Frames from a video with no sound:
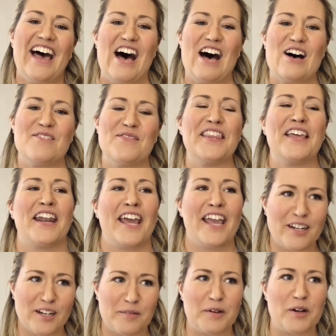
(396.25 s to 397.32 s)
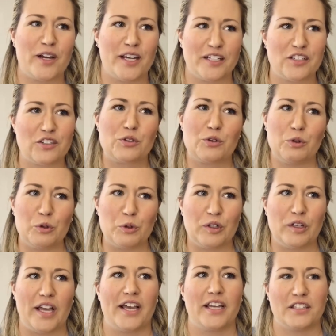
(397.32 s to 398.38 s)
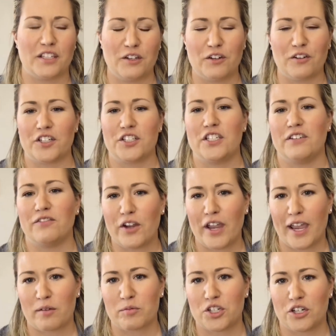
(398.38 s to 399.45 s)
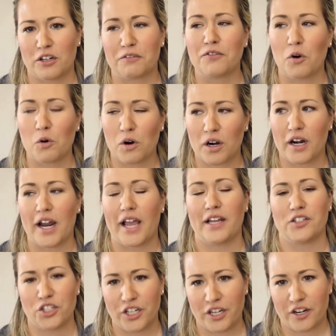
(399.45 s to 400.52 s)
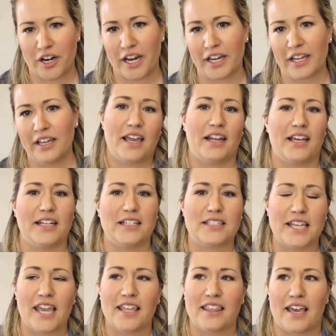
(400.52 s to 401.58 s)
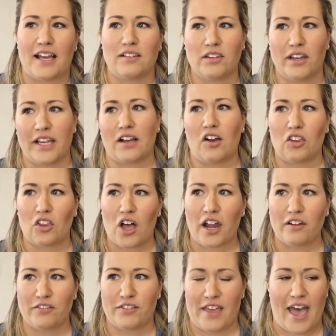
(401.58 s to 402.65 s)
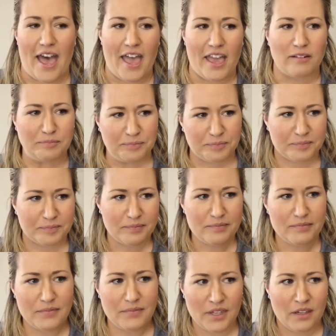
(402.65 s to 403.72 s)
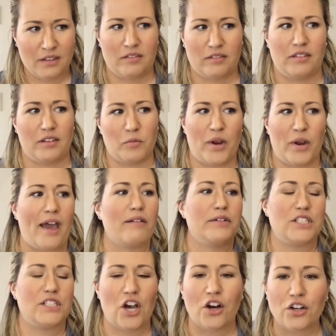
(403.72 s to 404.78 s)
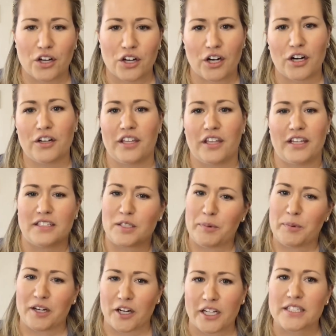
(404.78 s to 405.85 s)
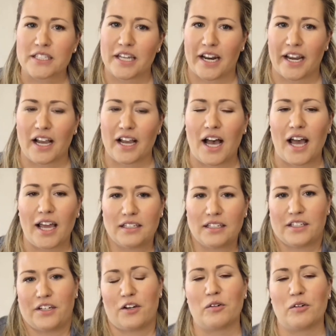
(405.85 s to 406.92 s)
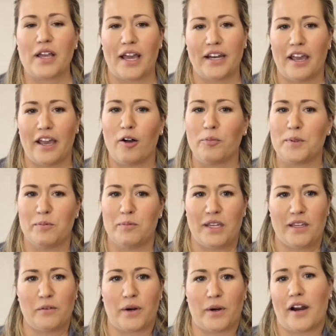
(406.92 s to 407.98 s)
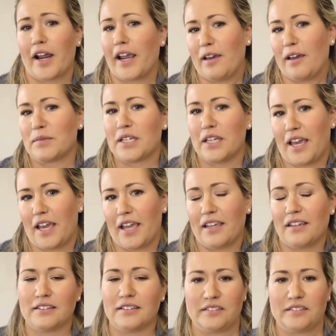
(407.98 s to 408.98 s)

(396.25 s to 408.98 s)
And then I ended up going to school at the University of New Hampshire for engineering. And I'd say that like a lot of that, when I was younger, the experience that I got, kind of helped me where I am today.